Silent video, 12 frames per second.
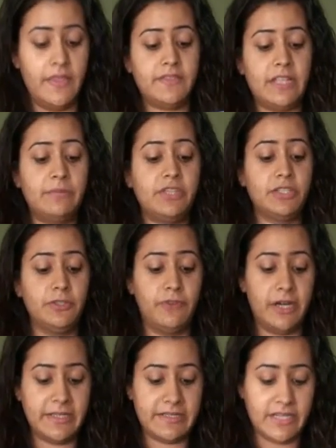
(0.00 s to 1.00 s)
The subject
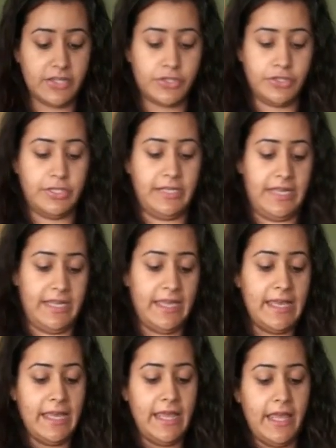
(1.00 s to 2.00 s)
of our discussion
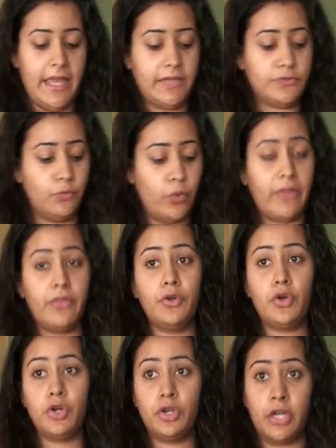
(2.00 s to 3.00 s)
today is
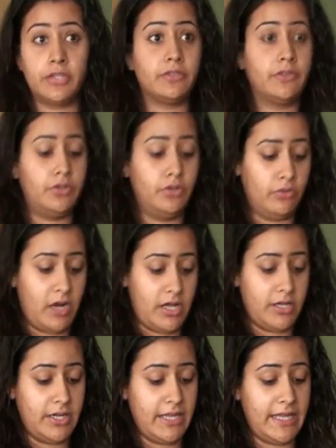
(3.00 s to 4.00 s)
whether or not the
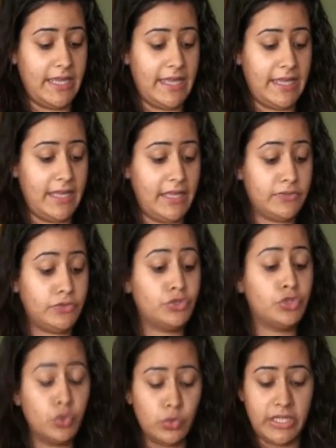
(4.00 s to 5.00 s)
Quran
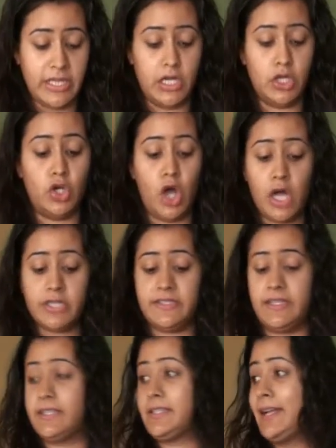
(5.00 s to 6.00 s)
is truly a
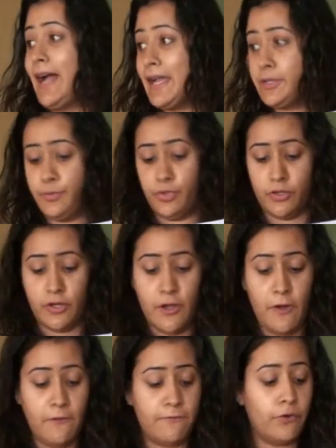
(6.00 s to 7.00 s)
God-sent guidebook
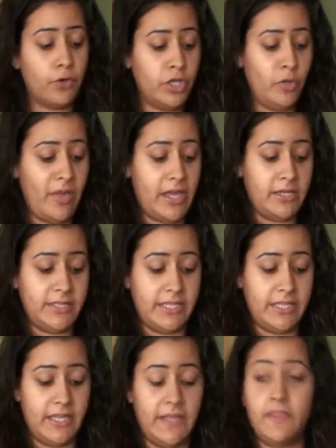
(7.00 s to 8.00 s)
for
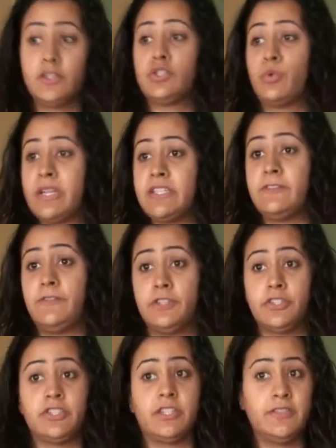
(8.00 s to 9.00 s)
humanity in the
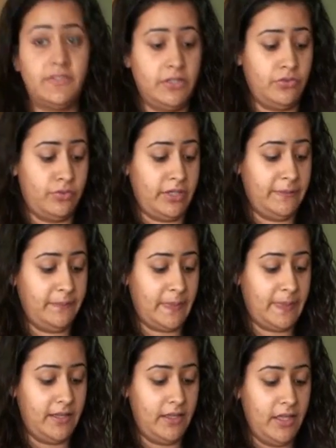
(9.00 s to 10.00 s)
21st century.
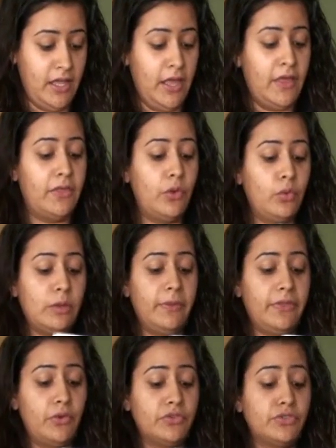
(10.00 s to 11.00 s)
There will
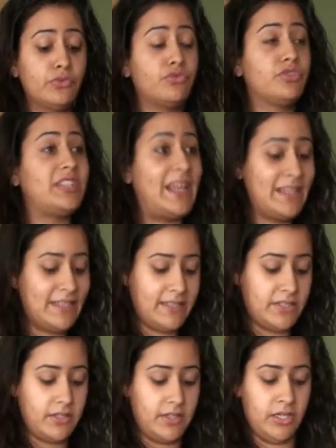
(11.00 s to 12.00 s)
be those who resent
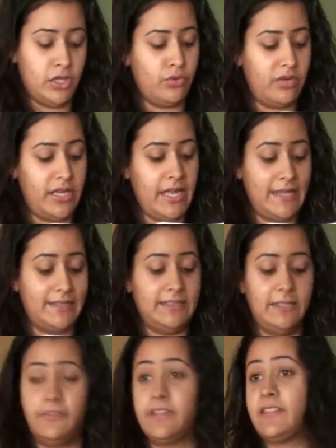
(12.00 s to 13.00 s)
such an inquiry and
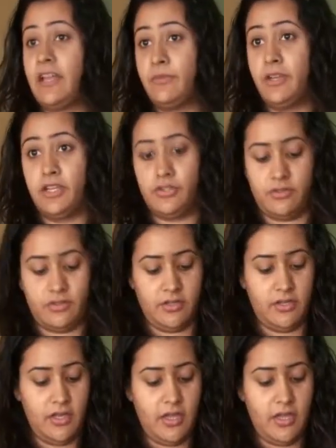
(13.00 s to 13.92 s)
self-examination,